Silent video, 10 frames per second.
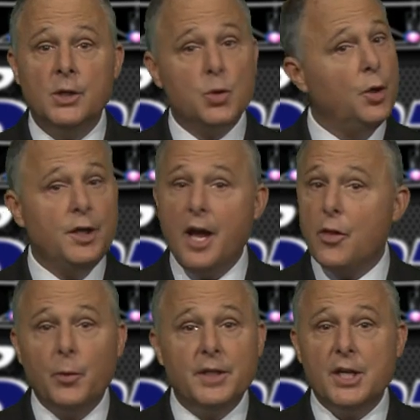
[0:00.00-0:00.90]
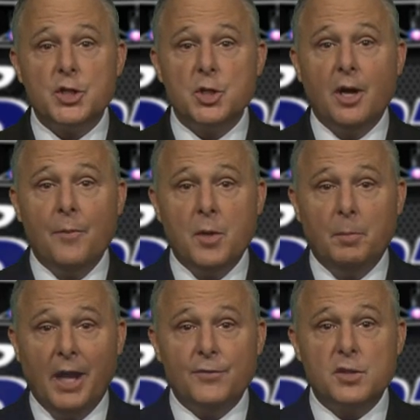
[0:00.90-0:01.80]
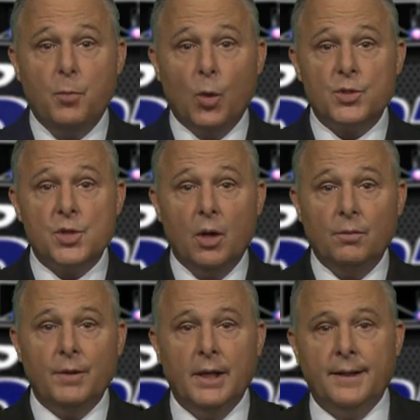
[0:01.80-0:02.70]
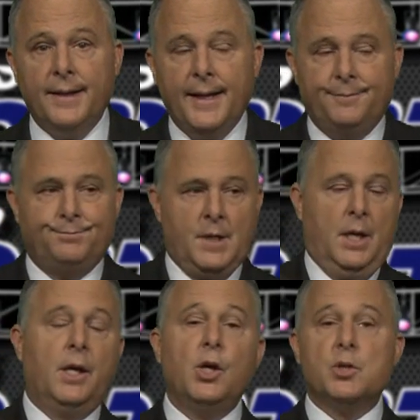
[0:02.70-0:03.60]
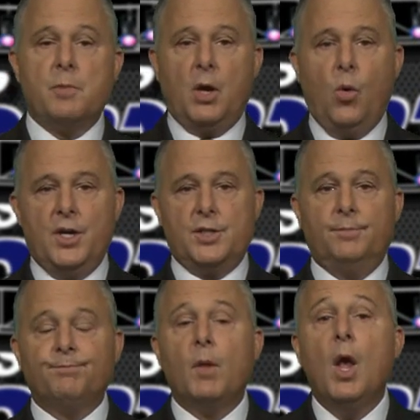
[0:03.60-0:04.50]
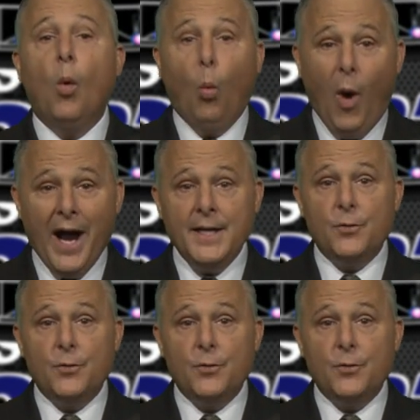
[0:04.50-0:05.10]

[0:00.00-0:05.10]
to another edition of the Bluff Sports Zone. Now, here's my question Why